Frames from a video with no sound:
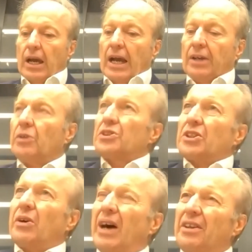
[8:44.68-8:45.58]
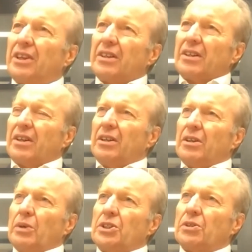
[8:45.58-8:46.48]
also, I think,
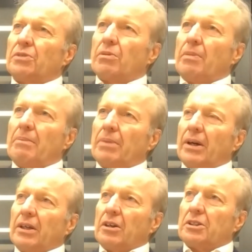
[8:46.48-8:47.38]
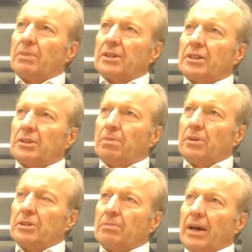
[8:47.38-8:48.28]
we should remember, it goes back to this
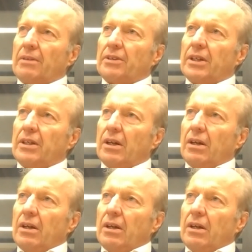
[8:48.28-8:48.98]
point about the